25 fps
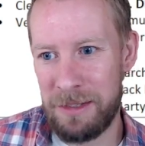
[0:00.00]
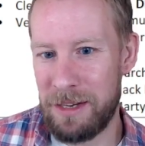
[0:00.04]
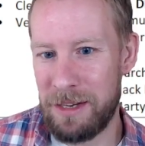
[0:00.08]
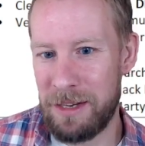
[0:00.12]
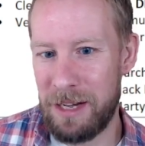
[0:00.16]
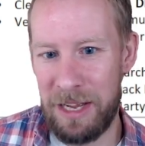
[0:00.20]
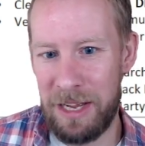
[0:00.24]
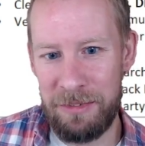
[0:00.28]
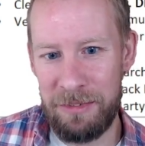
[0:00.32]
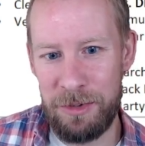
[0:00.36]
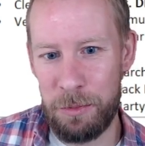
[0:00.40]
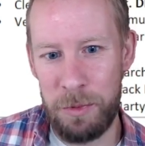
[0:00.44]

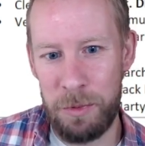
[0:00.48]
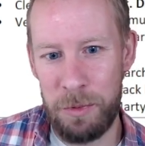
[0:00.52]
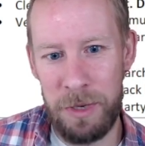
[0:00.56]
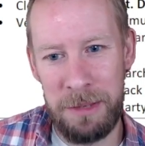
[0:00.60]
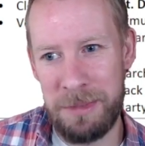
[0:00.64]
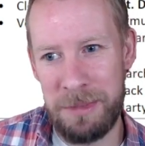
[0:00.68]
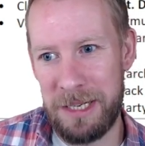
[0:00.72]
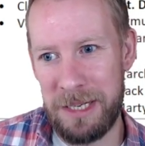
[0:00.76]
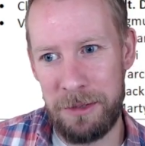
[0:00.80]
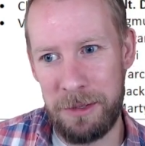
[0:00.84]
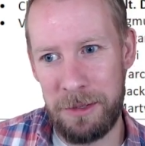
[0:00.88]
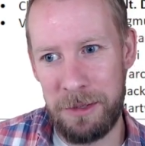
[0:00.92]
I've got way
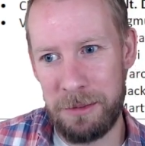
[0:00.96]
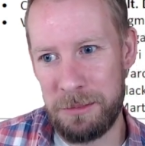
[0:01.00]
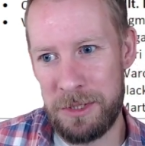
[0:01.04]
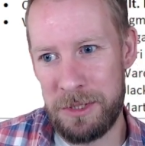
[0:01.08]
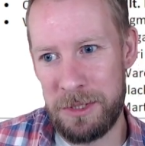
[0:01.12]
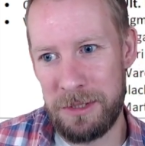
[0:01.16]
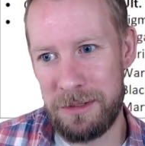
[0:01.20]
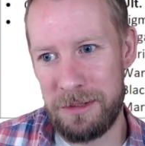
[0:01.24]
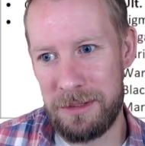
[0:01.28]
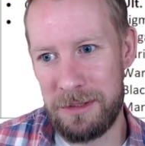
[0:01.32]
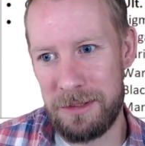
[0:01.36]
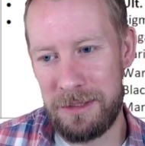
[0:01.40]
better
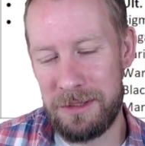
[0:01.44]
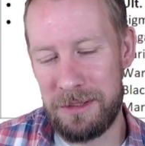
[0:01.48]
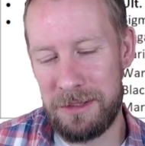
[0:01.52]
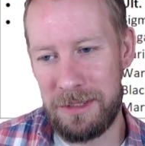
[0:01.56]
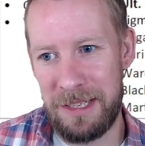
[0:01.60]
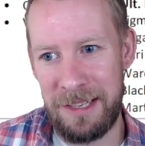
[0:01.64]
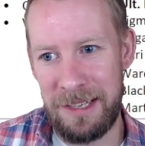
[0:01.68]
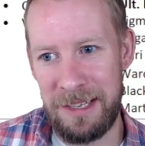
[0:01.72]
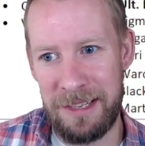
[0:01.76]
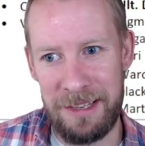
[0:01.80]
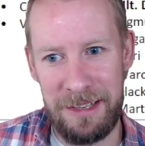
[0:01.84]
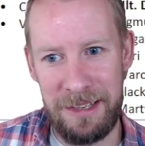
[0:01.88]
options.
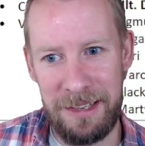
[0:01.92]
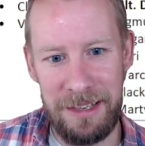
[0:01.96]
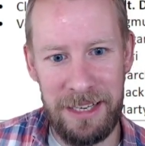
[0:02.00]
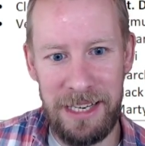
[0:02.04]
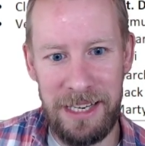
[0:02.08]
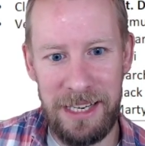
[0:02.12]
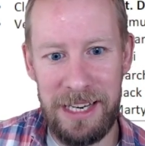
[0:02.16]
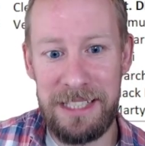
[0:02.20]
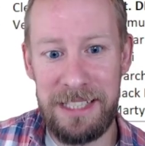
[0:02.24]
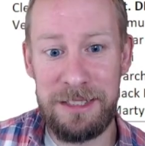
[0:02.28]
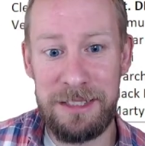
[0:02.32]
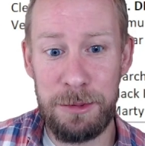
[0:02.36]

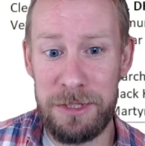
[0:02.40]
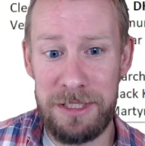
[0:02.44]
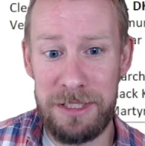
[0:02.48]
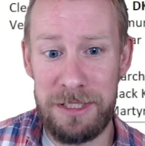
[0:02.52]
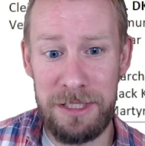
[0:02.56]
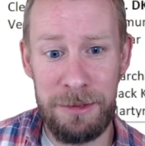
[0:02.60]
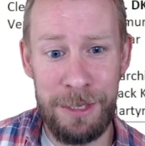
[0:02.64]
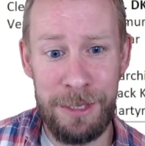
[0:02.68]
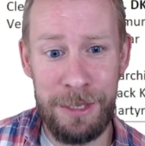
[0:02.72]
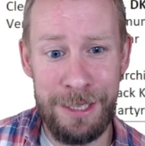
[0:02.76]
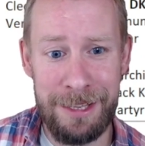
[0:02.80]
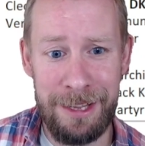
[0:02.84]
Unless I was
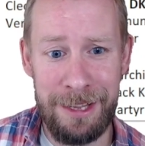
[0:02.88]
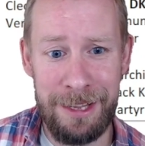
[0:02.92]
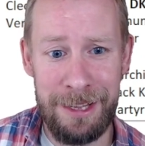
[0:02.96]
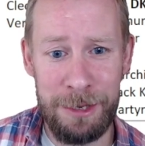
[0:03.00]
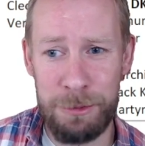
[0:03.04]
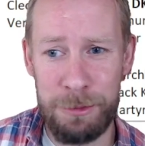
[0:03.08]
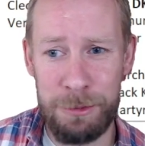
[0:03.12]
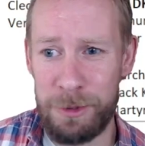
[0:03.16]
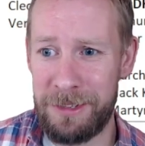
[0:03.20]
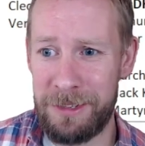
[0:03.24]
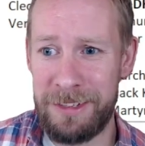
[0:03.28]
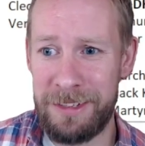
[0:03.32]
doing, like,
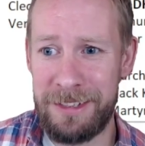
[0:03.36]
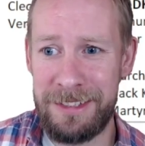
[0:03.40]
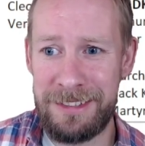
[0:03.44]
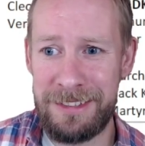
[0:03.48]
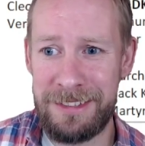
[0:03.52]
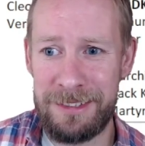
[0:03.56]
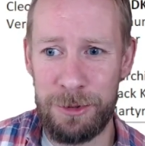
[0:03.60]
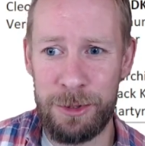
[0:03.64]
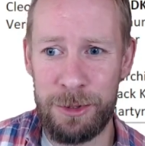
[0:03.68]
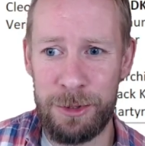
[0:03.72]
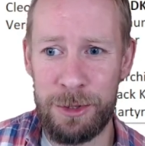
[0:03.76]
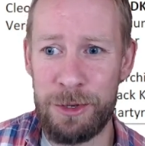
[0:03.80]
one of these
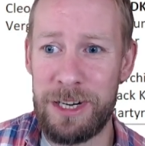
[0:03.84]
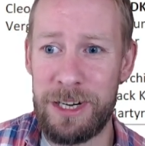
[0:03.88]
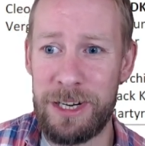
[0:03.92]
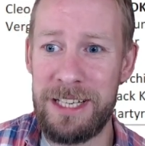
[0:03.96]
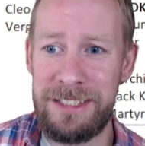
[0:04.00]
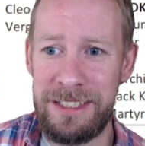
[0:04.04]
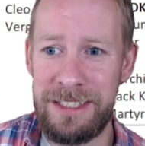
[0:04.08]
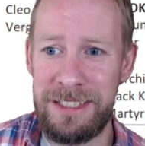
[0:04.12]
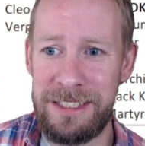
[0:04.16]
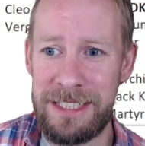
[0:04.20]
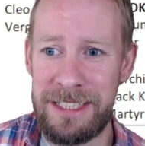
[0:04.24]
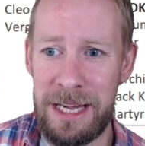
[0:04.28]
sort of
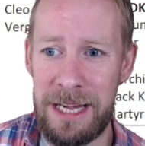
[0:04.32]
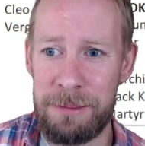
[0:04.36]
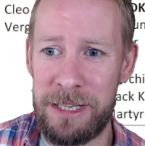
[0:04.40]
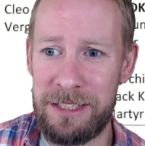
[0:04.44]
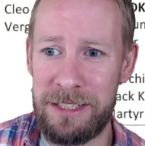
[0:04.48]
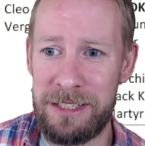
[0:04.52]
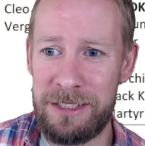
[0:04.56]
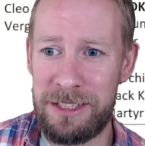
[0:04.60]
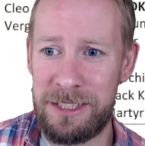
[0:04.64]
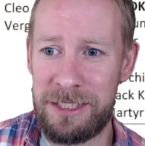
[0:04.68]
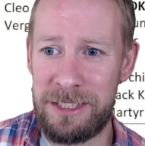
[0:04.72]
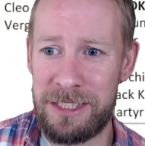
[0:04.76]
crazy
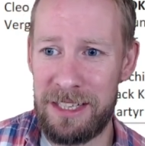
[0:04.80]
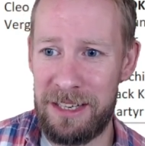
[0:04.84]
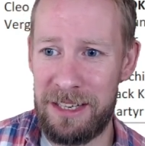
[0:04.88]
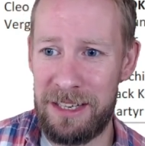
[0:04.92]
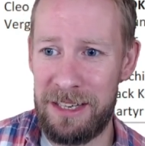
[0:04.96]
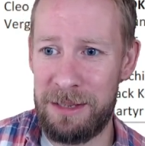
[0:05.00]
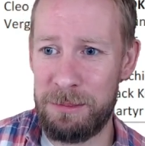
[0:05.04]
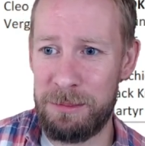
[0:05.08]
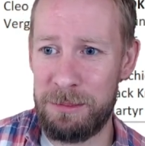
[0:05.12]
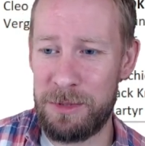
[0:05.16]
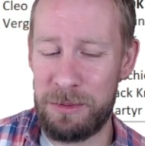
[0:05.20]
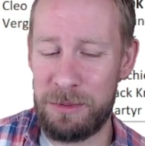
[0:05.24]
damage
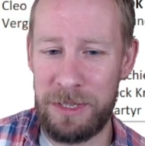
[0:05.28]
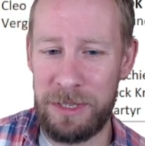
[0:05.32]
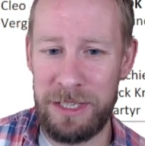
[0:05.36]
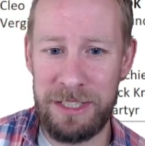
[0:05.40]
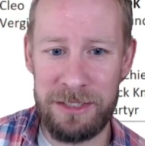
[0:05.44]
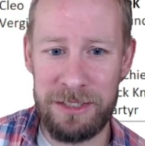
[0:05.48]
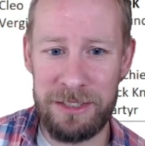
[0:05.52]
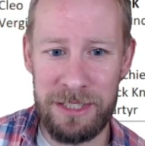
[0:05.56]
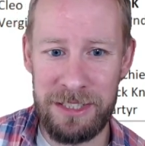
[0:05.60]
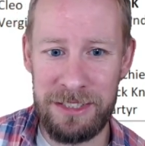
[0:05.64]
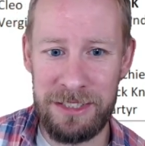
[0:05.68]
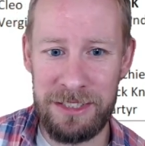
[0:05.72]
teams where you're
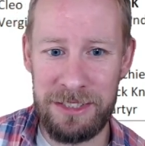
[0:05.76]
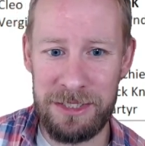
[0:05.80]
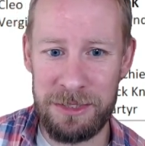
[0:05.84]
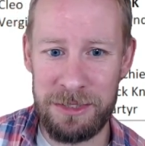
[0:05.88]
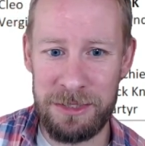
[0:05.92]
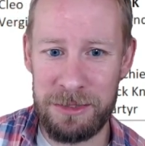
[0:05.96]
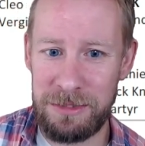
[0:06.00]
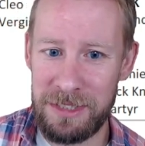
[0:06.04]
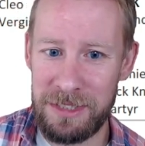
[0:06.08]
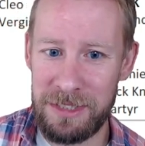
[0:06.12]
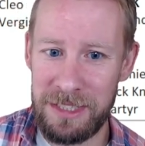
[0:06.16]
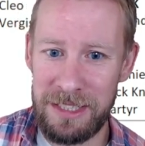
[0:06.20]
trying to
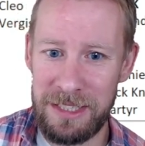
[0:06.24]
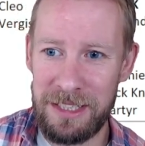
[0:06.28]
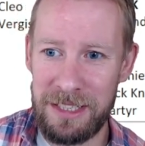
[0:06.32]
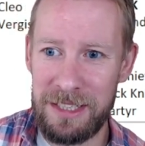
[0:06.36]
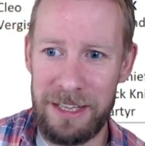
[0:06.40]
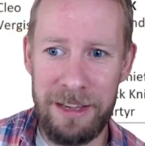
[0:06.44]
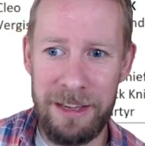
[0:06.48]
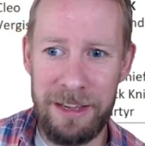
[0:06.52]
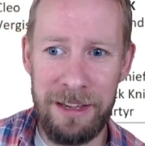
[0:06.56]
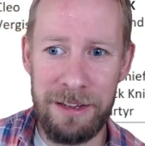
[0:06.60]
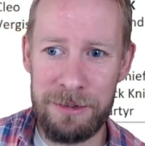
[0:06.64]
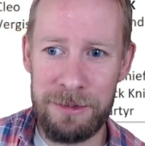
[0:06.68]
just
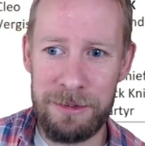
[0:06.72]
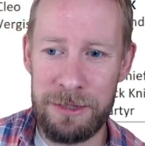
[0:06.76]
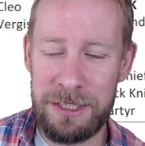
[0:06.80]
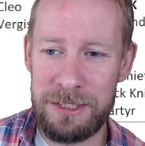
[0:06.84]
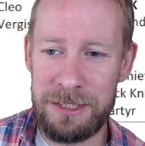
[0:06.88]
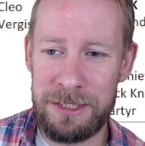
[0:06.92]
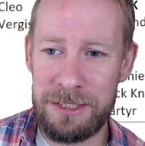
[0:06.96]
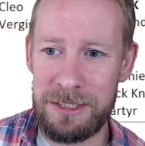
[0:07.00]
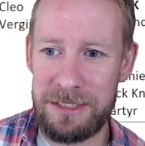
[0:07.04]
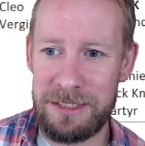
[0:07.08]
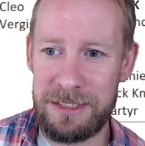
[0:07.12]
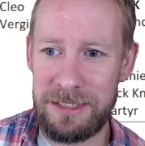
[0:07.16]

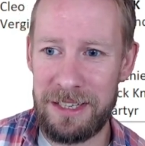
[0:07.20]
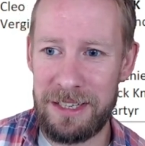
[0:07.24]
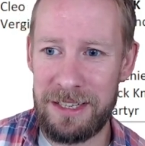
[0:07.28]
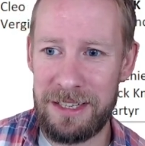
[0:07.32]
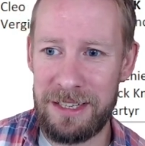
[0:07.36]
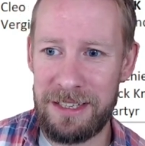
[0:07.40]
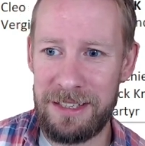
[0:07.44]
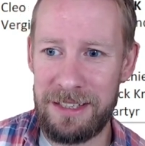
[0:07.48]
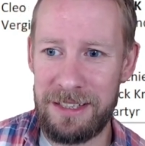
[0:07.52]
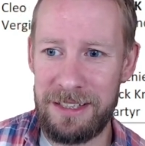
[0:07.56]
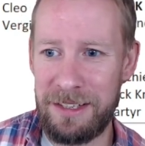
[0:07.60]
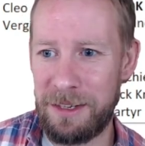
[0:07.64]
increase,
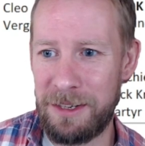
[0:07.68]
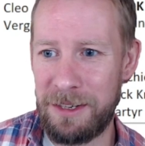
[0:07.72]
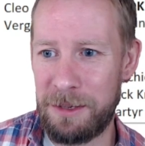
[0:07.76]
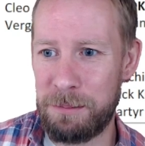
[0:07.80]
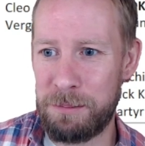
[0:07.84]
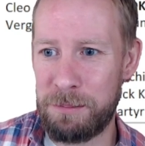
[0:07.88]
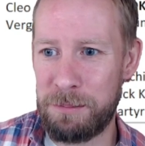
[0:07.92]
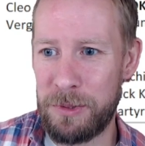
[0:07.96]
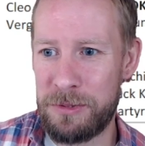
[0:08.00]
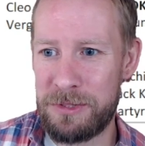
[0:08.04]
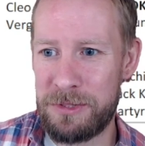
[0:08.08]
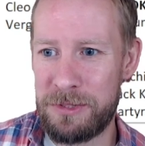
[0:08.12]

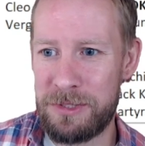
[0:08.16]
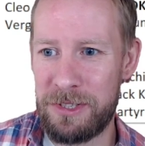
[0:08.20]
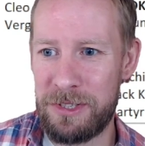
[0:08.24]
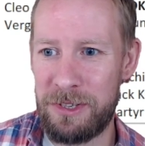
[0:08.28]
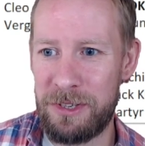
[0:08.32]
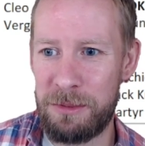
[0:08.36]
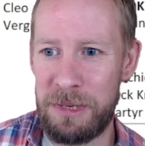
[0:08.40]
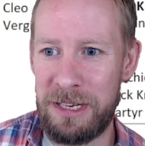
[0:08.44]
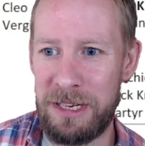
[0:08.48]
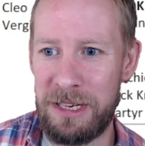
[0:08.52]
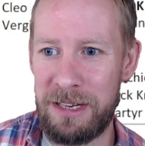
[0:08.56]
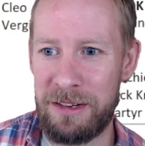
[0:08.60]
boost
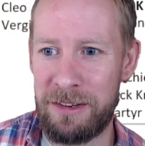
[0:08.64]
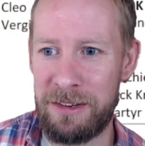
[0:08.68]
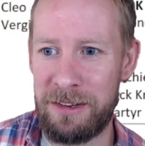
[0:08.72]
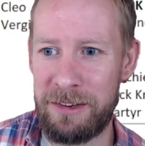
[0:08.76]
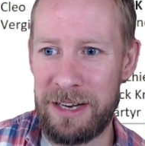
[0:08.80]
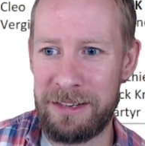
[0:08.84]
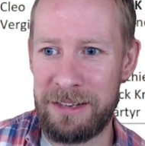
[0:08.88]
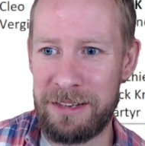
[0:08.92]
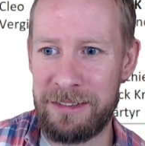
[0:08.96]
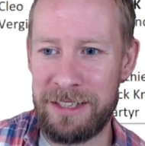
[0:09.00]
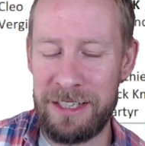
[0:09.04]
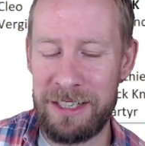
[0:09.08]
turn meter
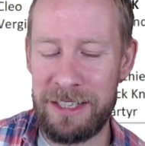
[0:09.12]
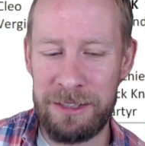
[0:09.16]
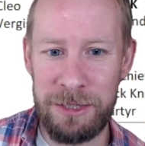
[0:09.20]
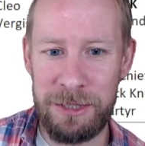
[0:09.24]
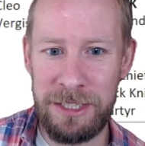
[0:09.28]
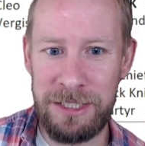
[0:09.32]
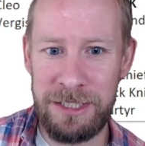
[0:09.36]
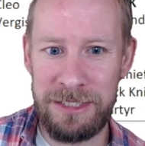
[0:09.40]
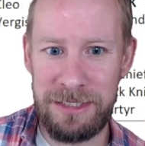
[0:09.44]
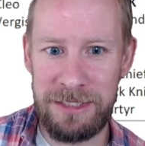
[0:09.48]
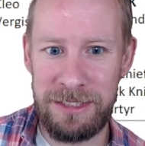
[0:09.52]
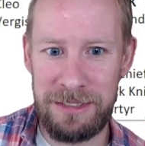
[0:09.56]
and
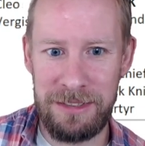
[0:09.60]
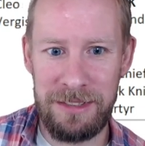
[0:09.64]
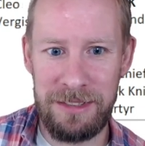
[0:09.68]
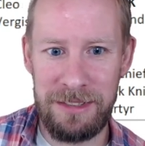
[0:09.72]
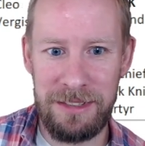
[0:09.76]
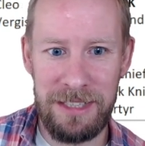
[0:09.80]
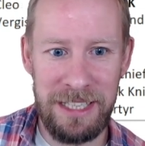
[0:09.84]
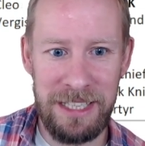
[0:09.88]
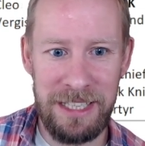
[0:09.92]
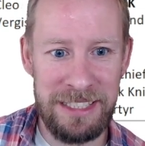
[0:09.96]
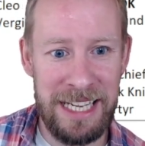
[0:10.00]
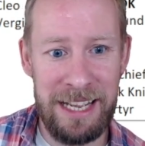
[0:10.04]
increase
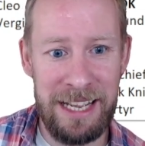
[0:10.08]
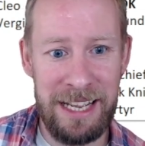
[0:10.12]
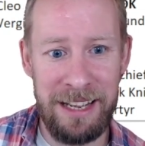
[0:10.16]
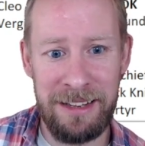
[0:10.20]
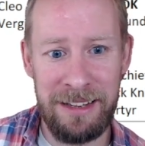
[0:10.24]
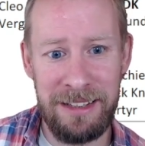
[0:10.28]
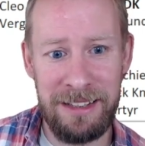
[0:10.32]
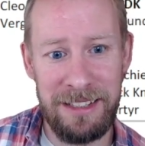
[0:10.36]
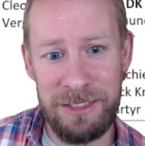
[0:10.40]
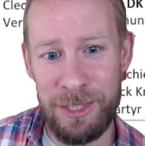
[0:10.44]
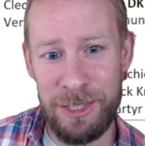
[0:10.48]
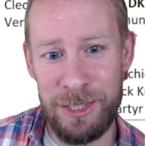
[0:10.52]

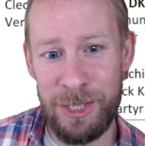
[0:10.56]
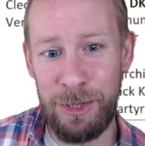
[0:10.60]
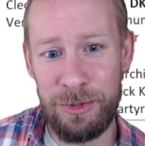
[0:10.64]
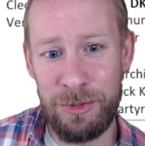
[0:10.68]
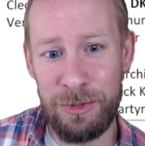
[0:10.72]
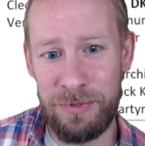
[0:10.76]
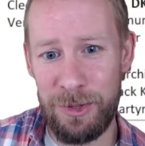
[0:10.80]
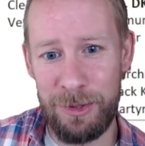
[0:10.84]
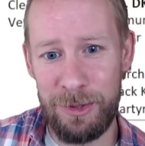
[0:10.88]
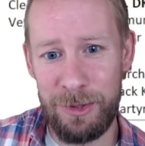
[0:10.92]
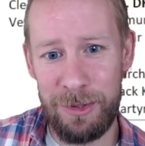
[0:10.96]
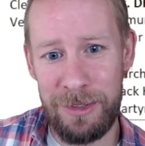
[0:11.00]
attack is
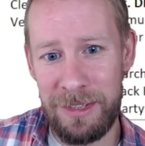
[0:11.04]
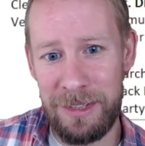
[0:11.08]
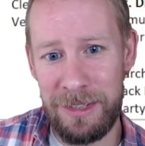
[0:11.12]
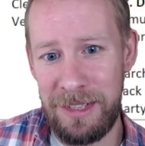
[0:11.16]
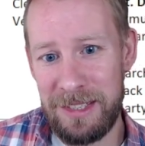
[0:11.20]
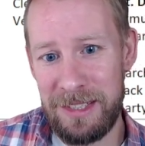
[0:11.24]
useful.